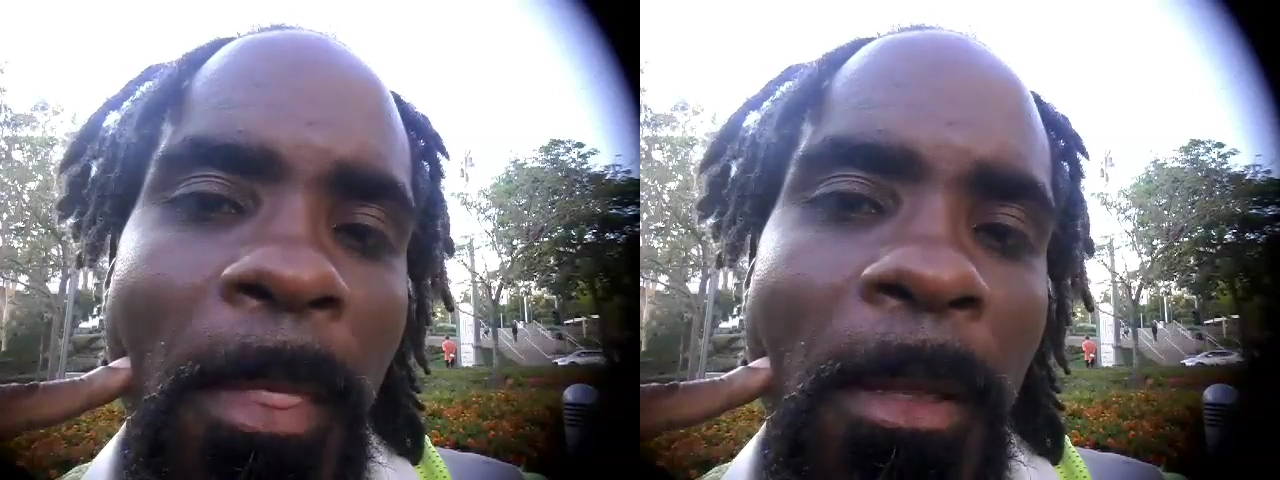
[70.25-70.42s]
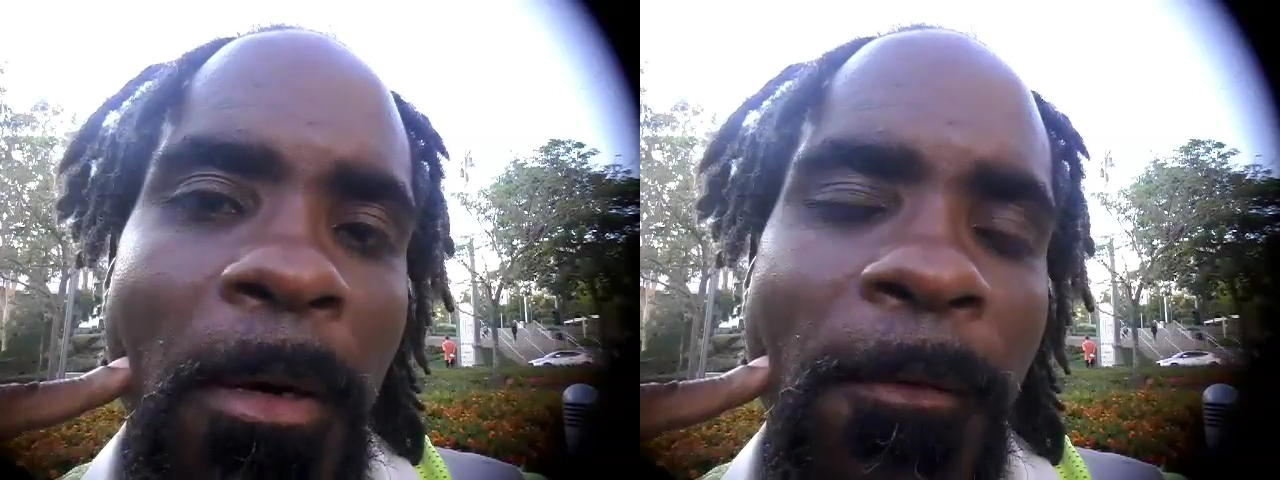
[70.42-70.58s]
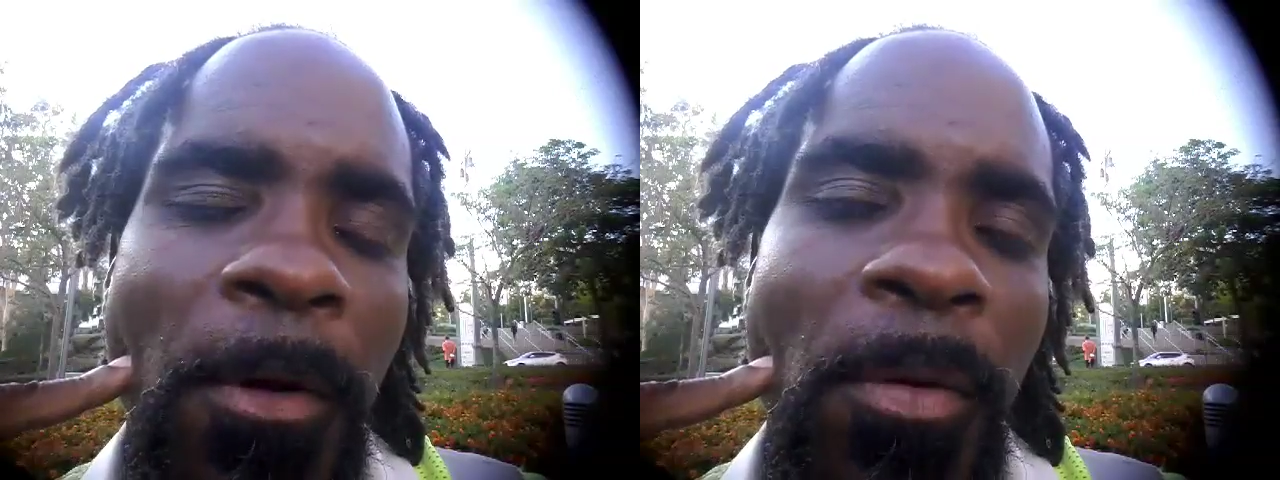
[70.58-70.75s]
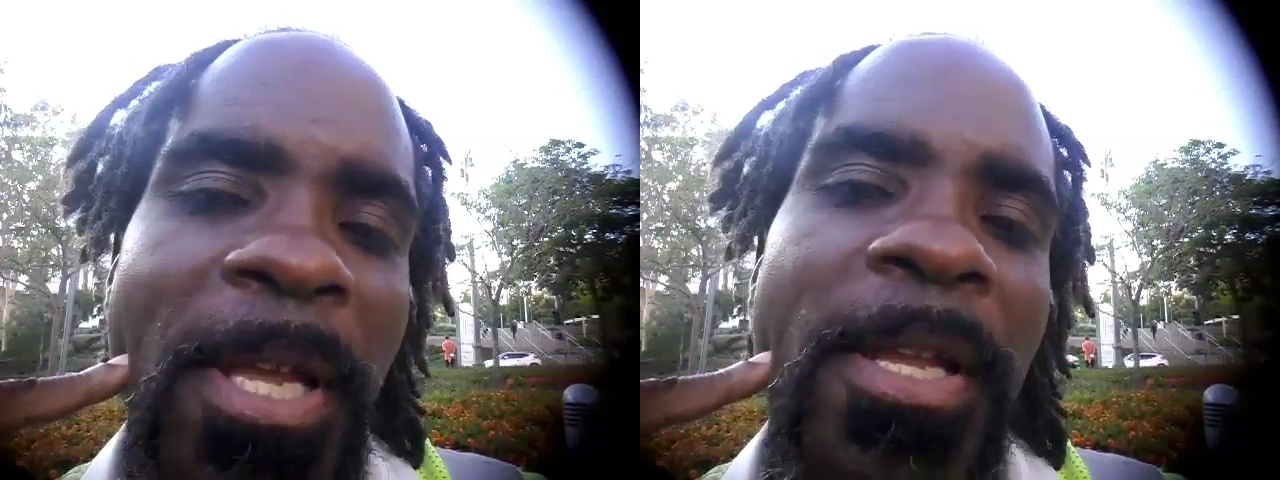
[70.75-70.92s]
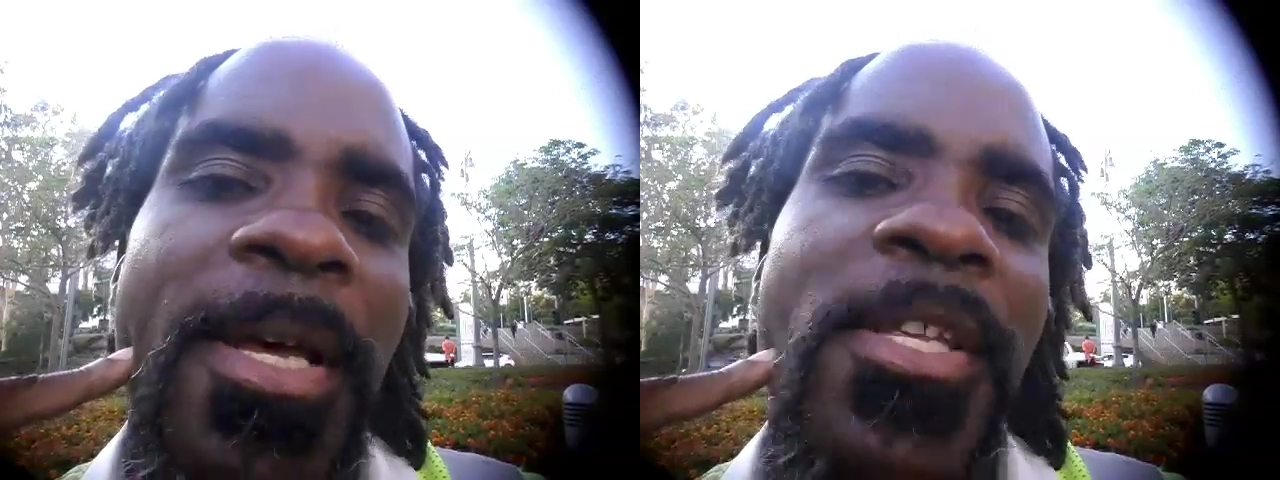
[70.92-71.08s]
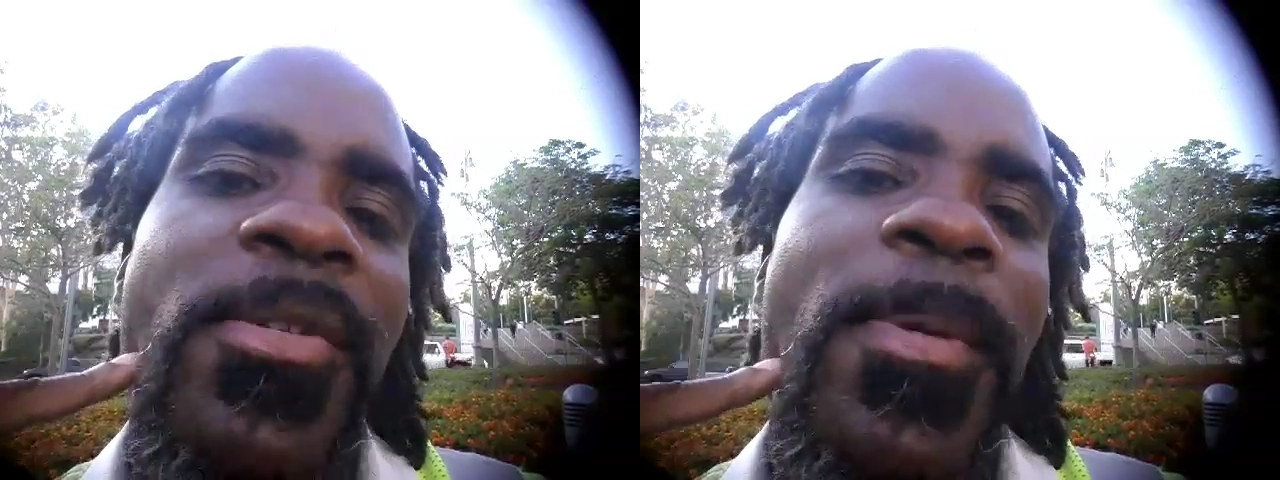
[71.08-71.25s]
of her late
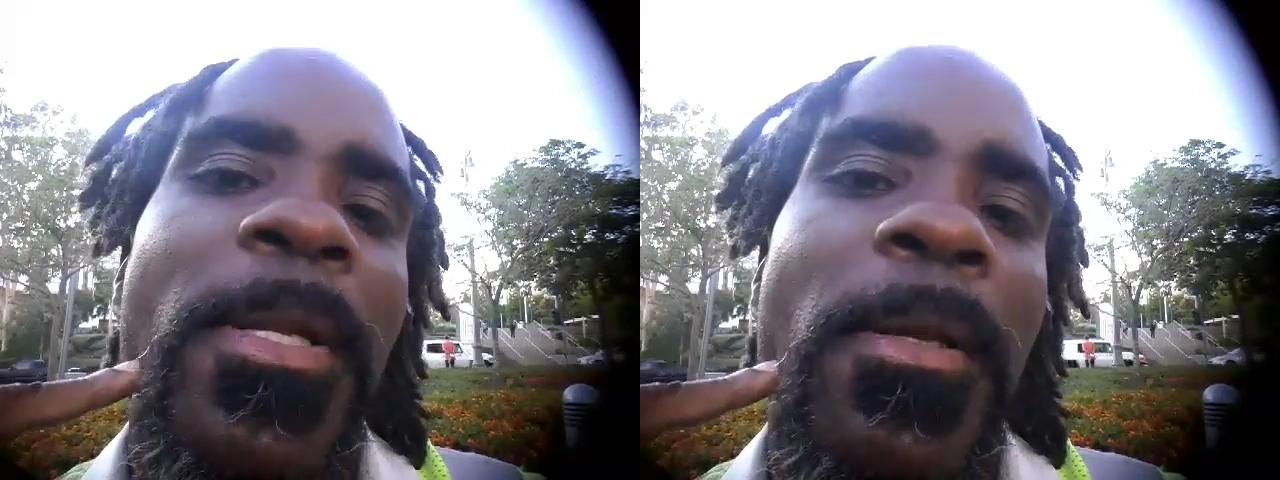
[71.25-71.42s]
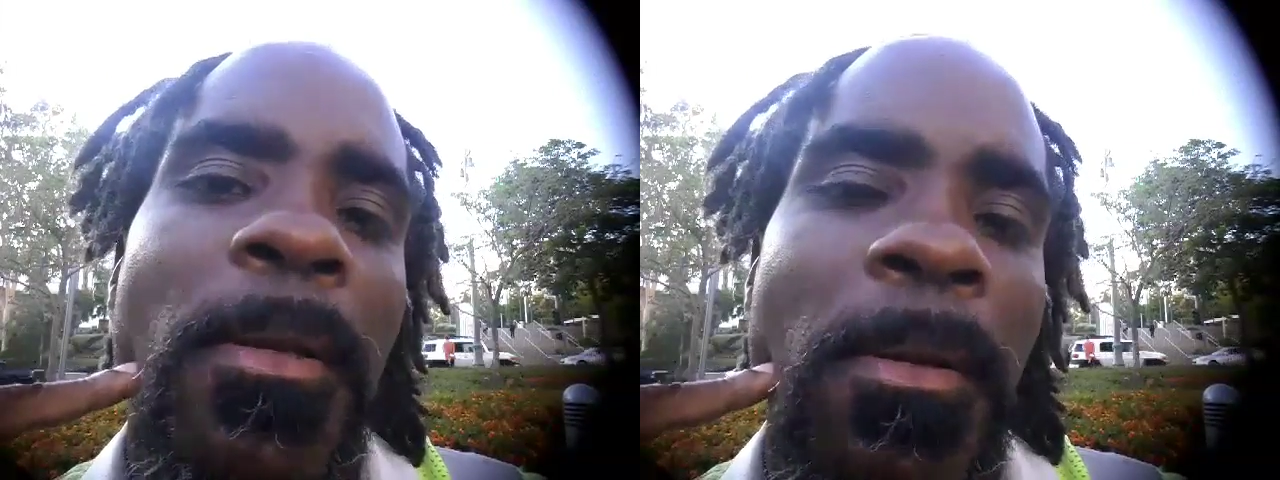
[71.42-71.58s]
husband,